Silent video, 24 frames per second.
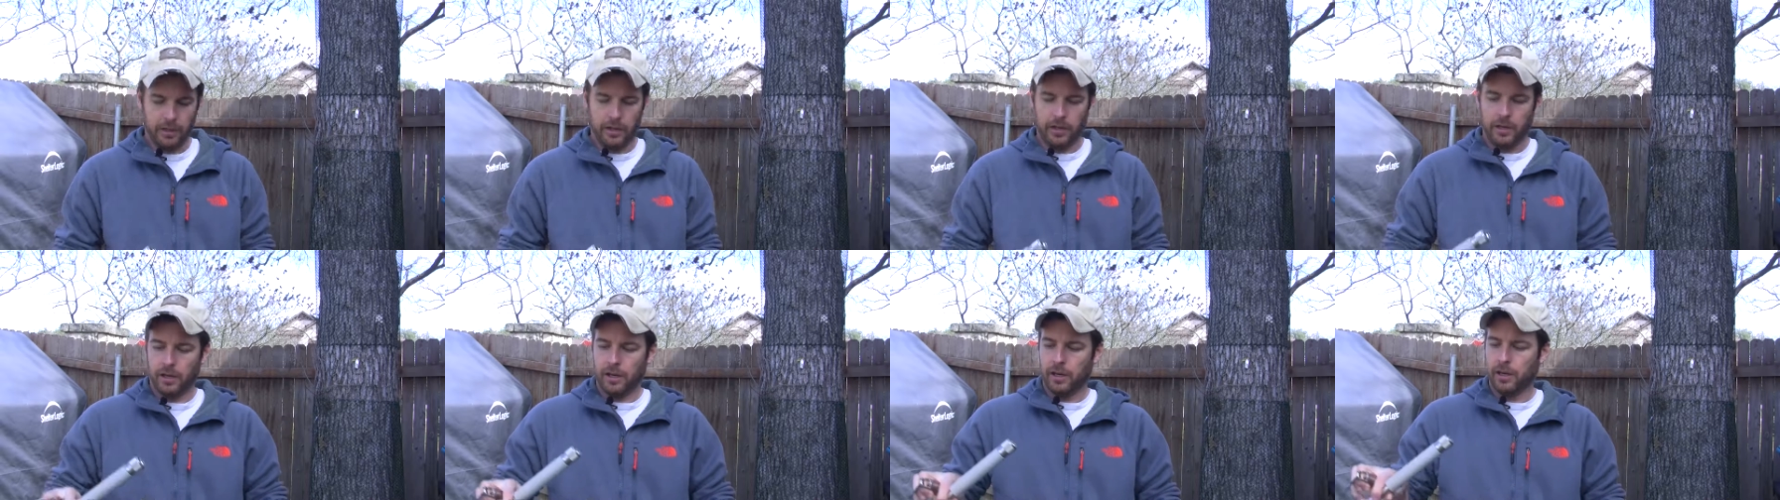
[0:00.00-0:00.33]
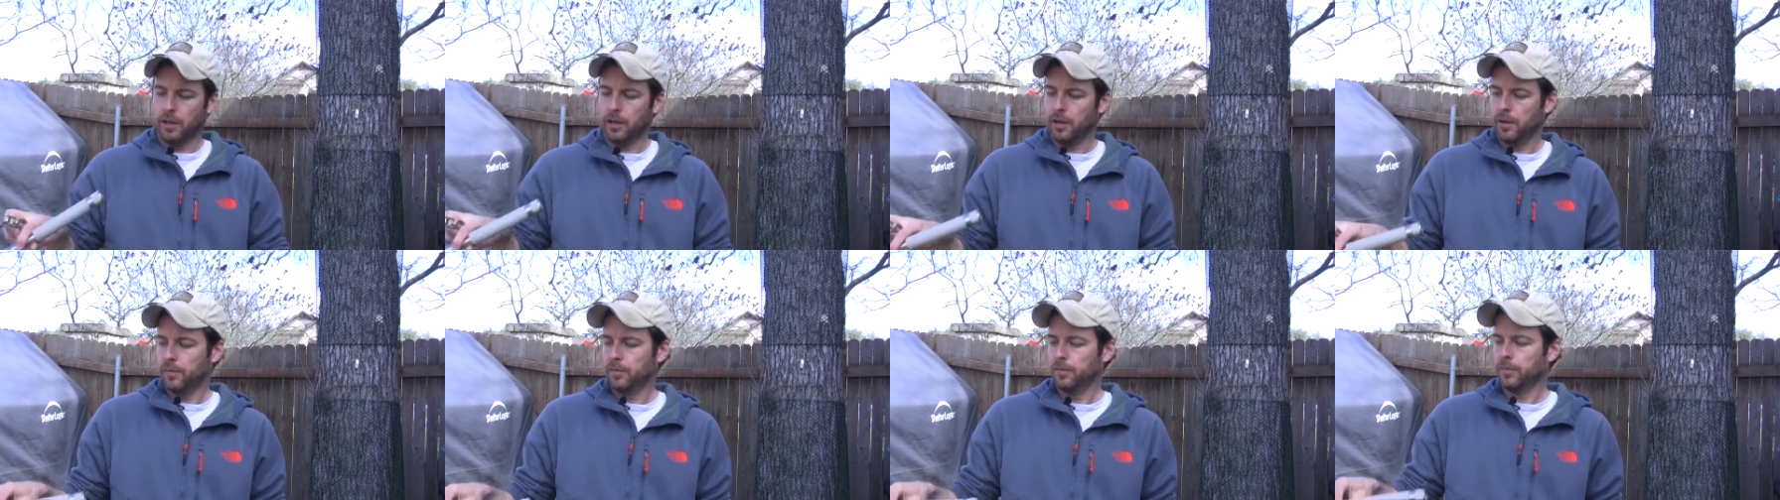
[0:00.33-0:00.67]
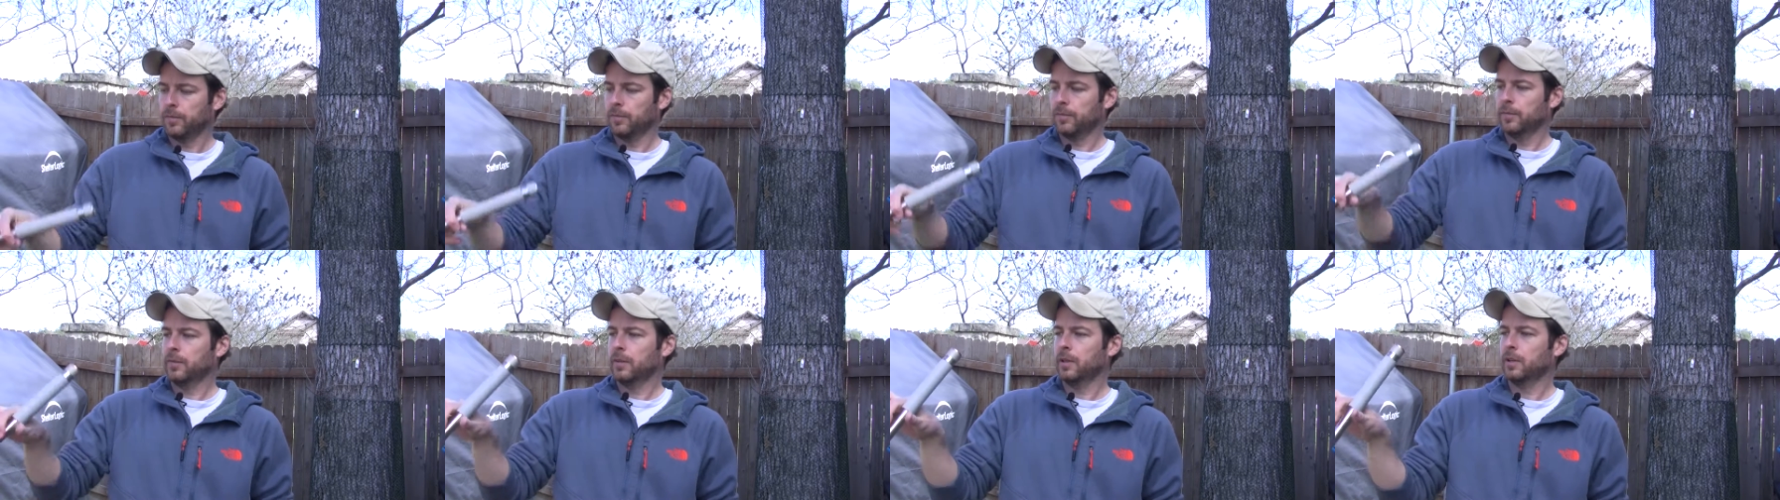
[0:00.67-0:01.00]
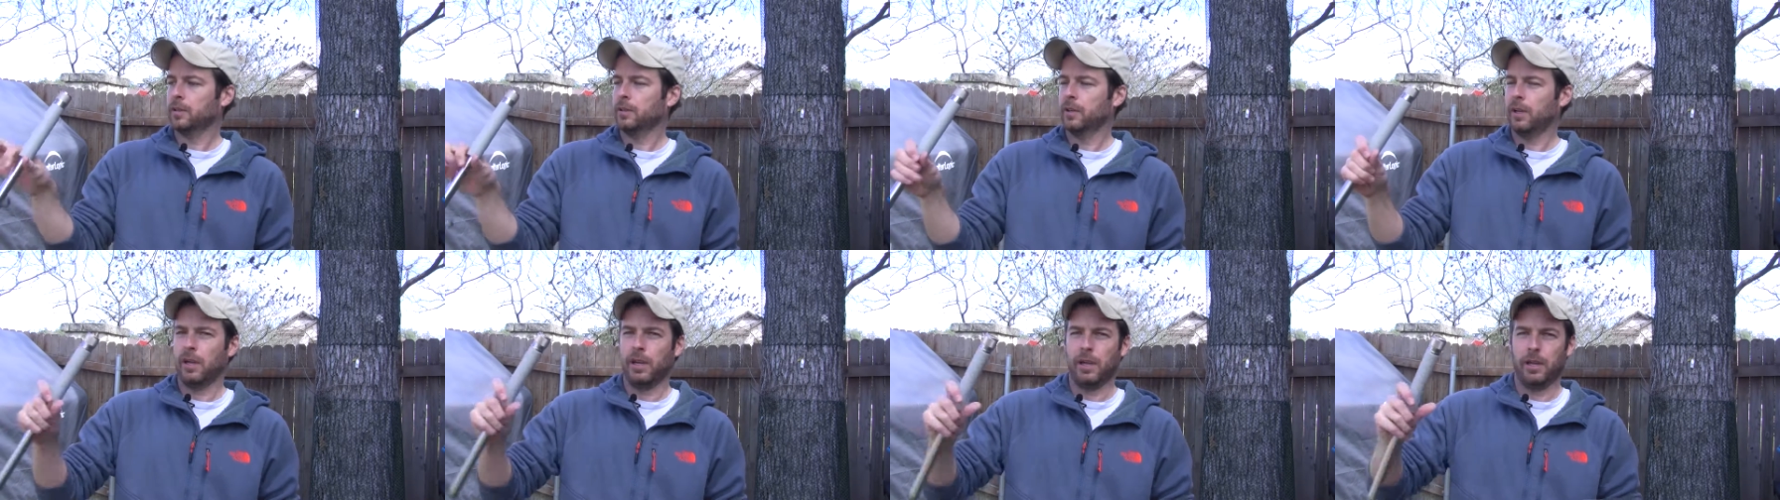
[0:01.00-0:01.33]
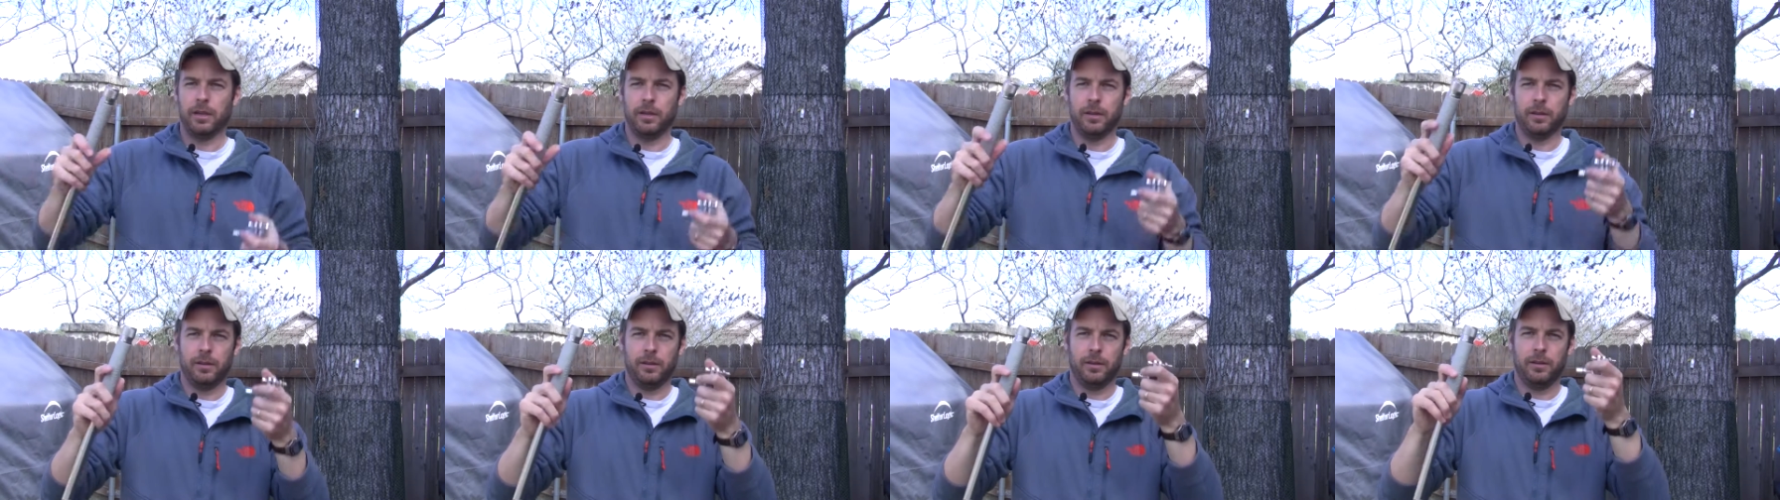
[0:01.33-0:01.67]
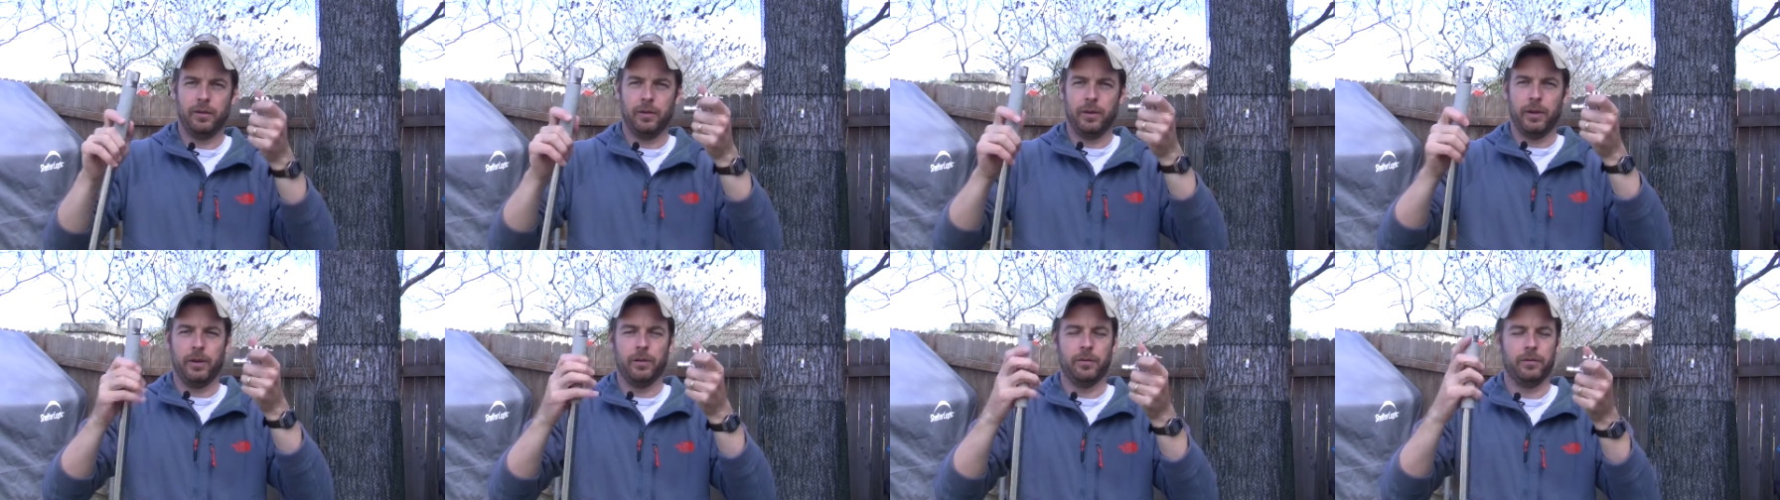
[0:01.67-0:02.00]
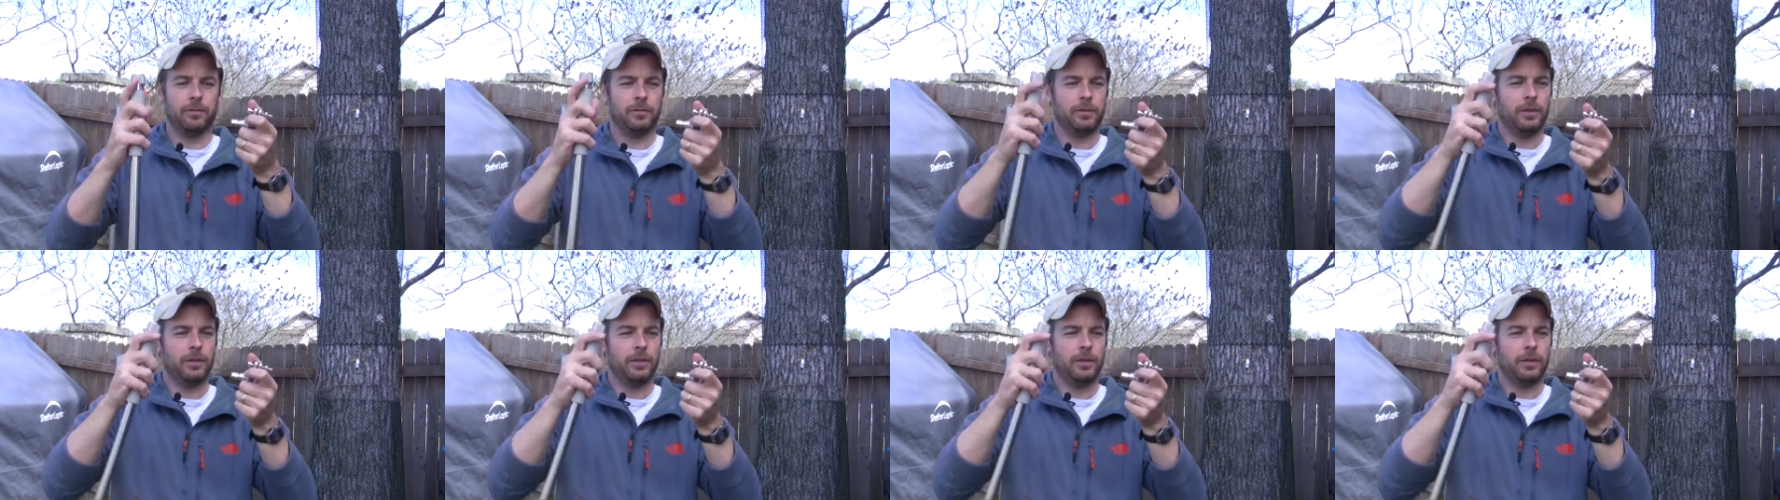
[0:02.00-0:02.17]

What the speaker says: here we go.